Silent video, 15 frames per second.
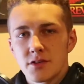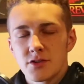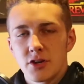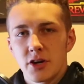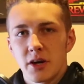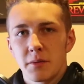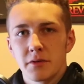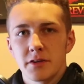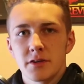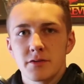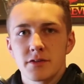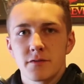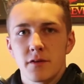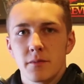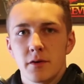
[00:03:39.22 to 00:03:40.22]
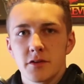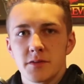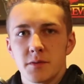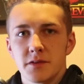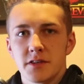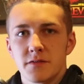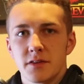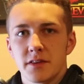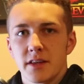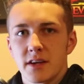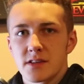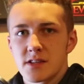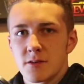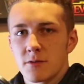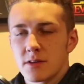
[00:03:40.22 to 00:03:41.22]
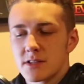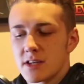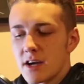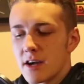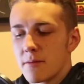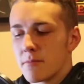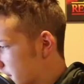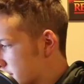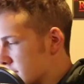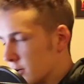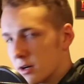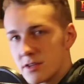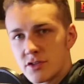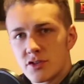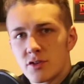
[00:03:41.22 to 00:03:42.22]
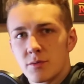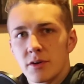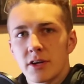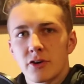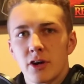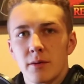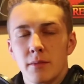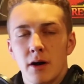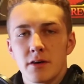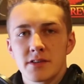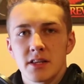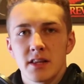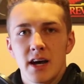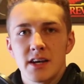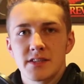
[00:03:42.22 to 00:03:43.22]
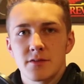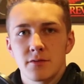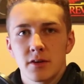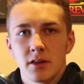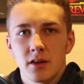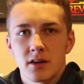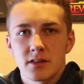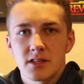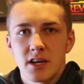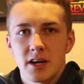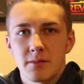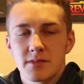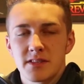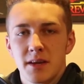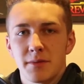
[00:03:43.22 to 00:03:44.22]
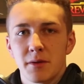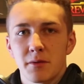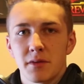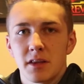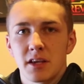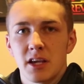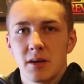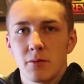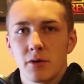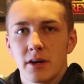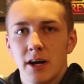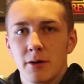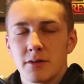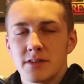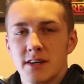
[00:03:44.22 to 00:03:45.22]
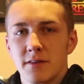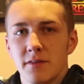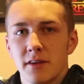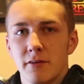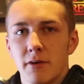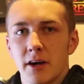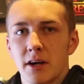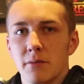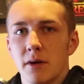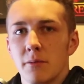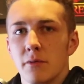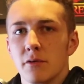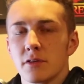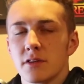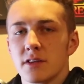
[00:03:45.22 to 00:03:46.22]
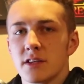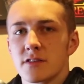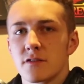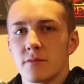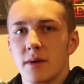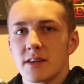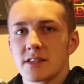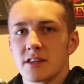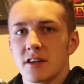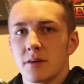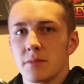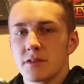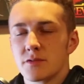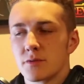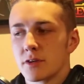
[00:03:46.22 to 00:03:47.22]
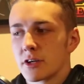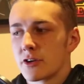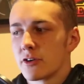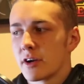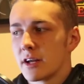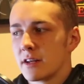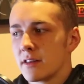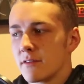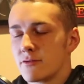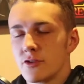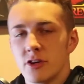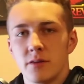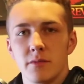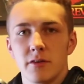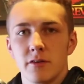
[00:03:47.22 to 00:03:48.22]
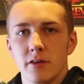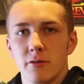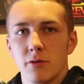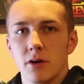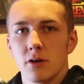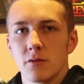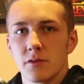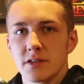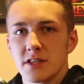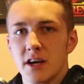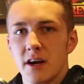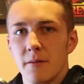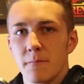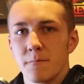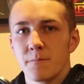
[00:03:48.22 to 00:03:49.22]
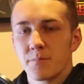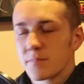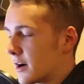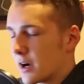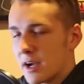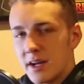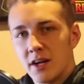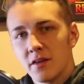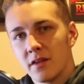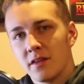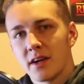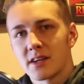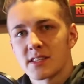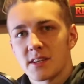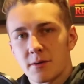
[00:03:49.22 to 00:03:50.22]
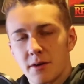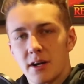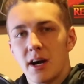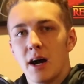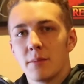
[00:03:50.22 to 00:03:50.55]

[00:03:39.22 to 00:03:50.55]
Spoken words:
so you're able to use it for multiple different things at one time. So it's just a really great mouse. It lasts a really long time. Same thing with the keyboard. I would definitely recommend both of these for my setup. It's really great, and they've treated me really well over time. Alright, and now the next thing we're going to